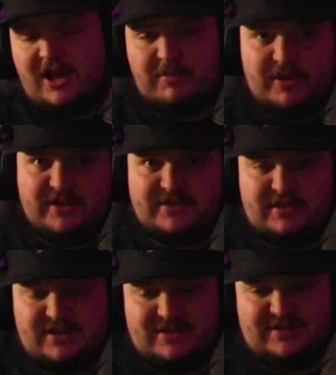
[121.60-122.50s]

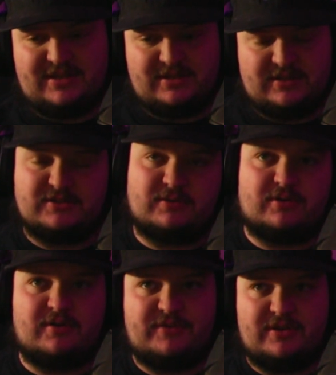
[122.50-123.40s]
Hyperlexia is a disorder
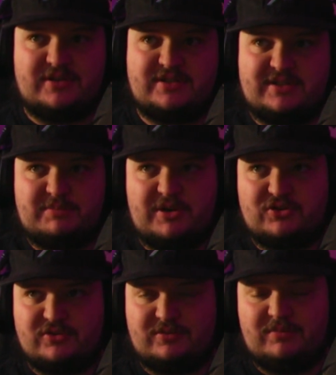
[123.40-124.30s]
off the autistic
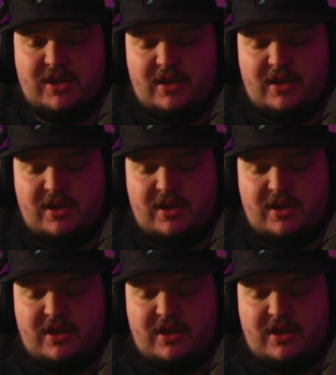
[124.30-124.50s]
spectrum,